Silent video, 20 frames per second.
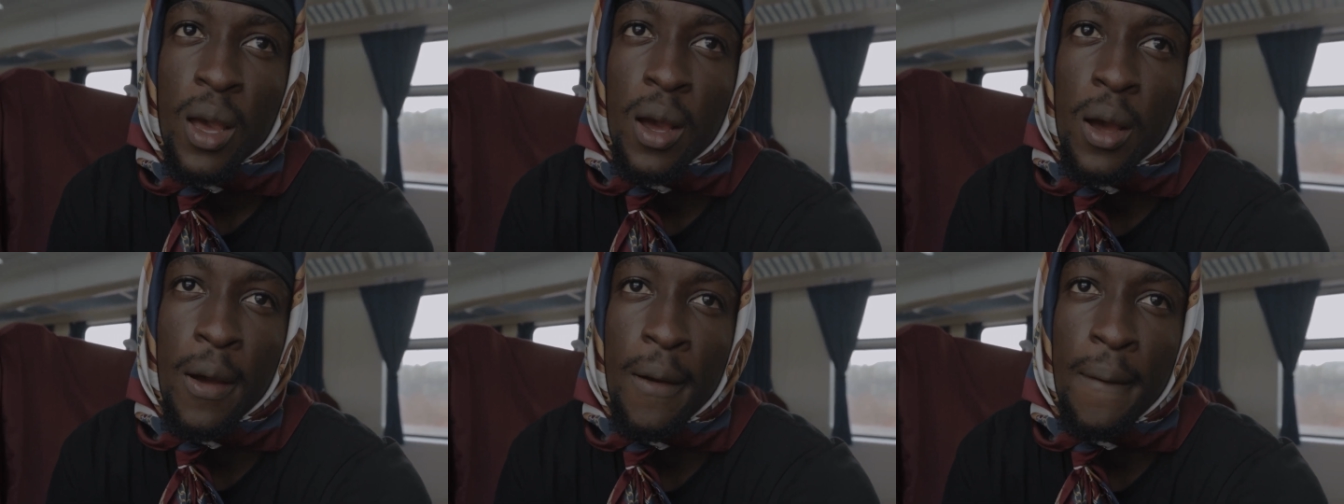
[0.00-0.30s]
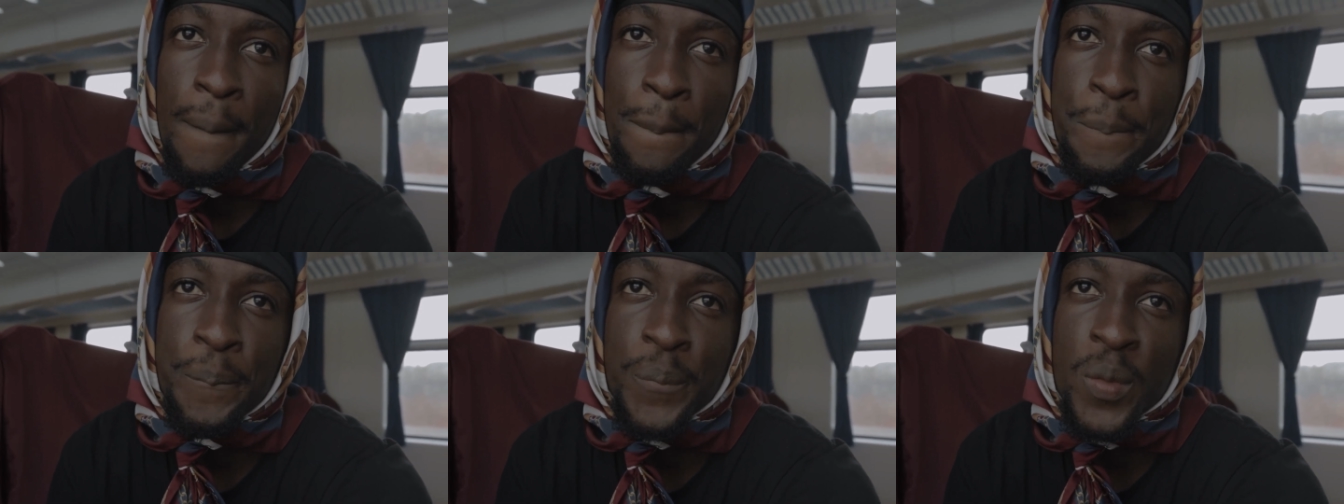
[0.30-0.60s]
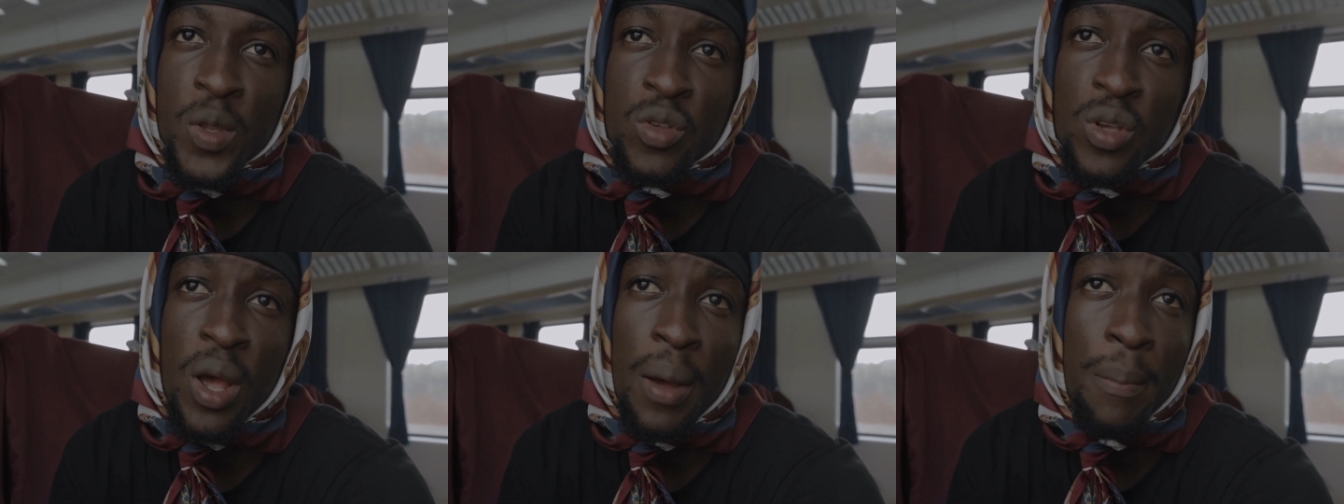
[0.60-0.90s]

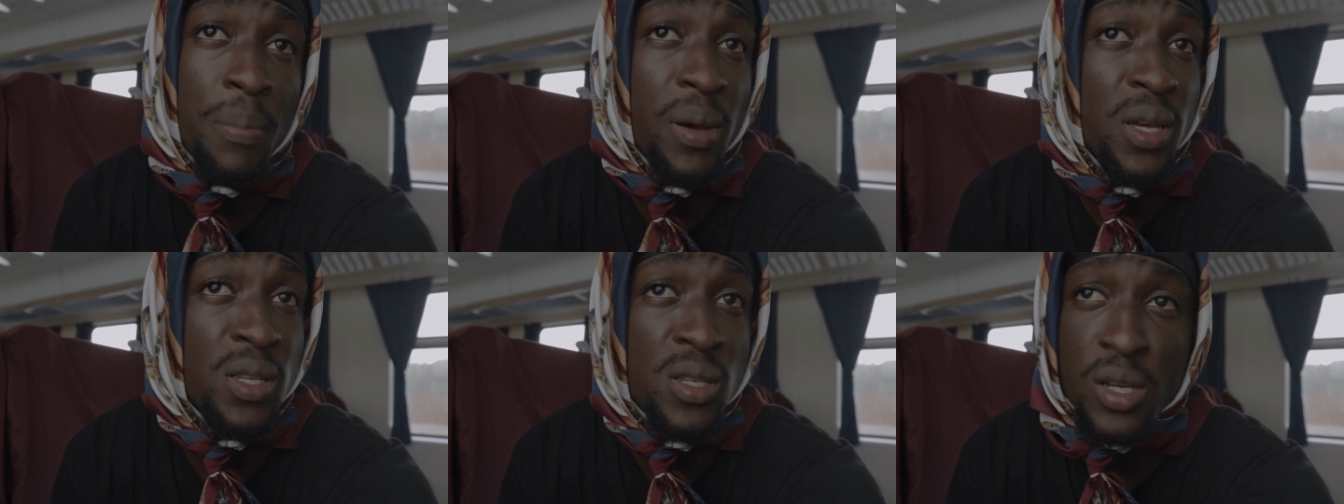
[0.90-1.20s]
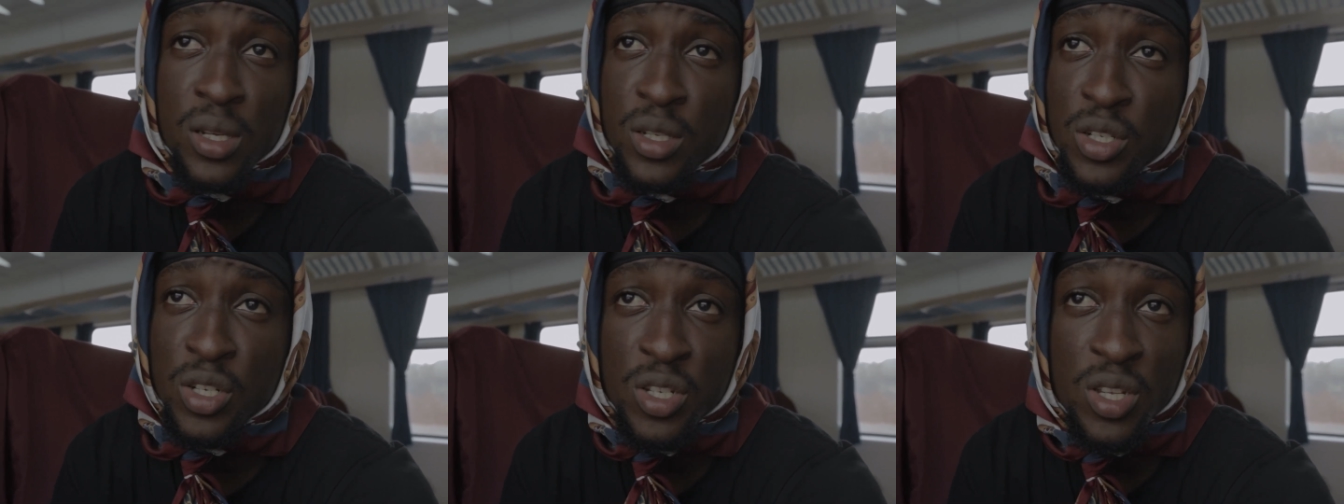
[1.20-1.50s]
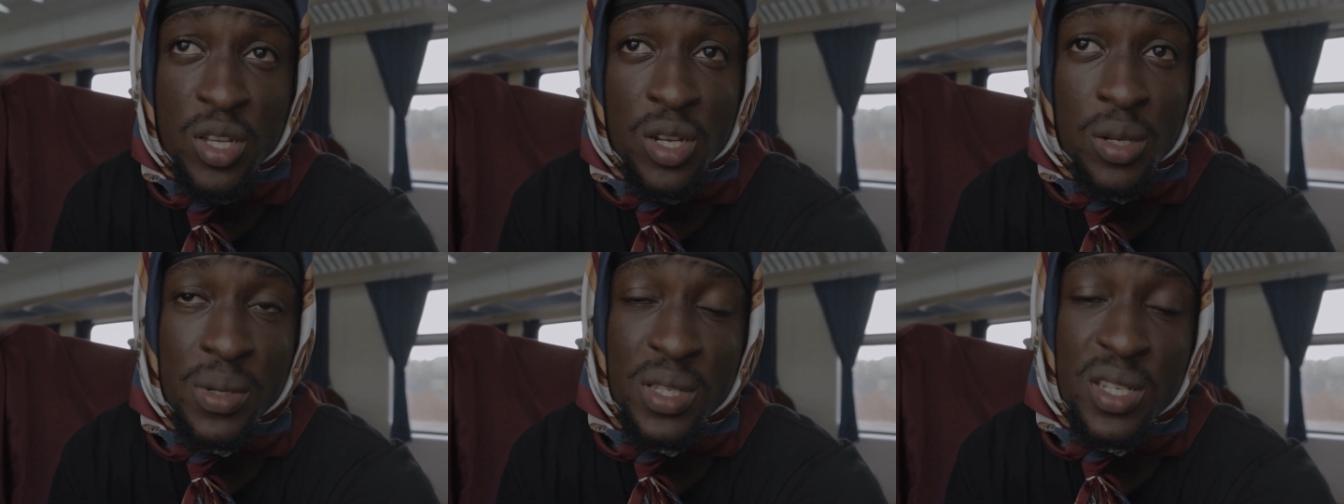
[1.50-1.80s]
Um, so I'm basically just
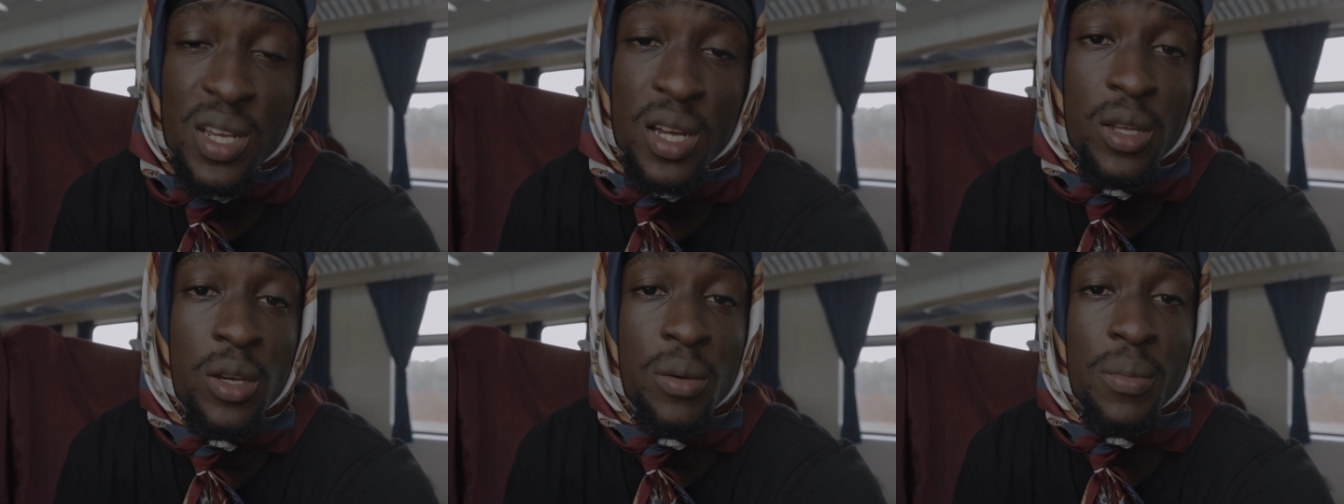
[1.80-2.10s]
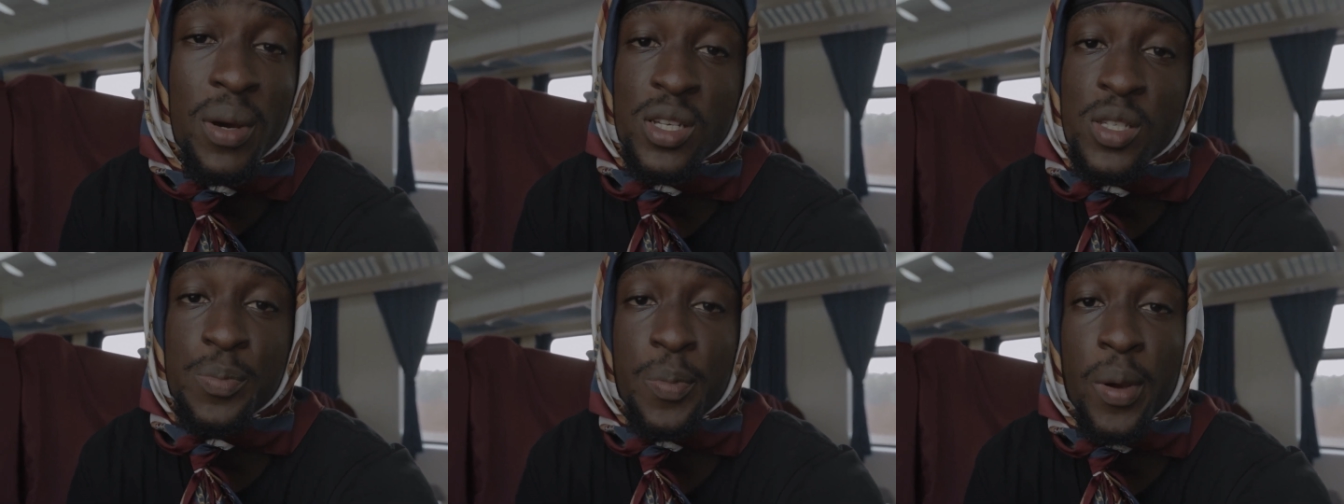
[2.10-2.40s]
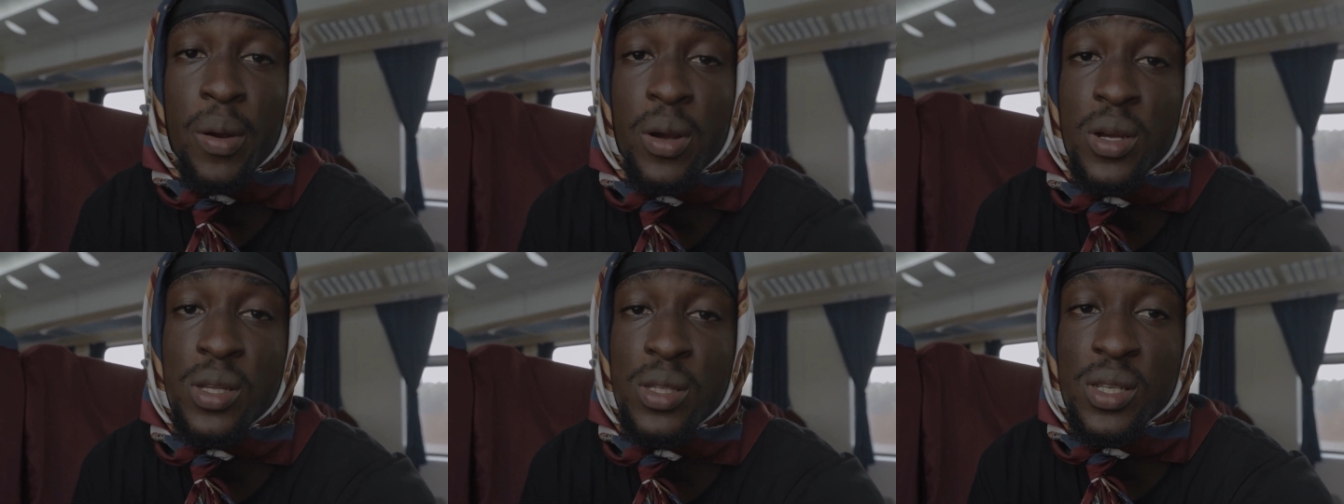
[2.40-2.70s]
going to be telling you my
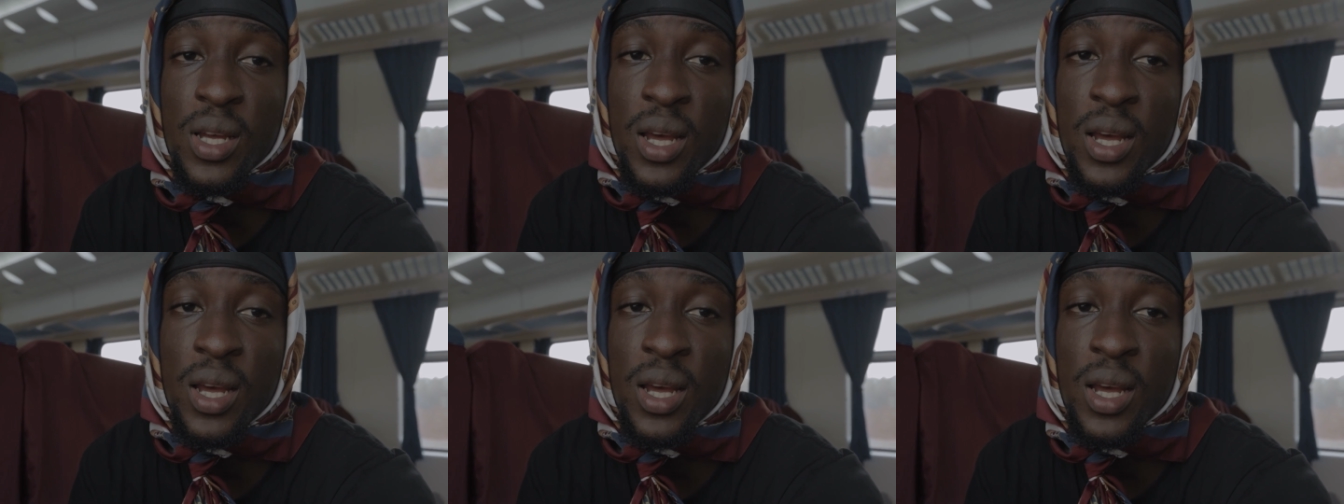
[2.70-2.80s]
experience